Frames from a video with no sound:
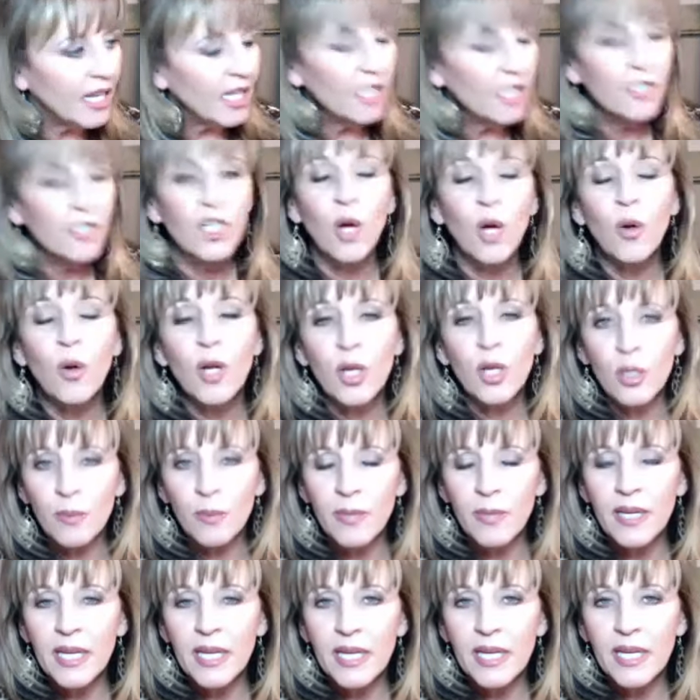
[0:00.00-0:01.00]
Don't go to
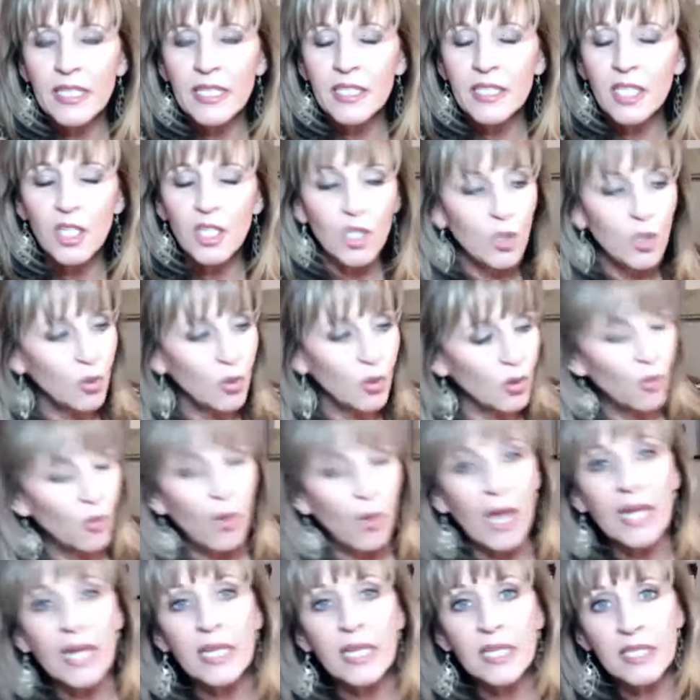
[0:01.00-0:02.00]
bed until you
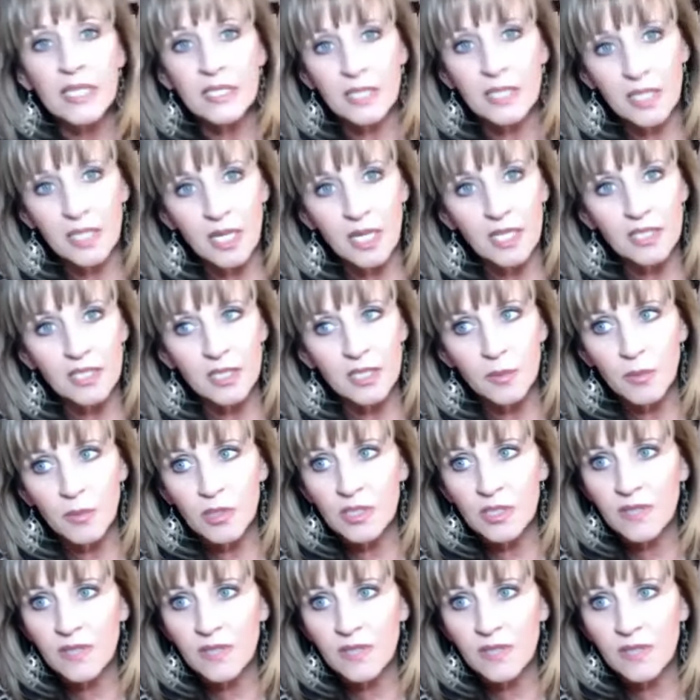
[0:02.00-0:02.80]
write a list of customers.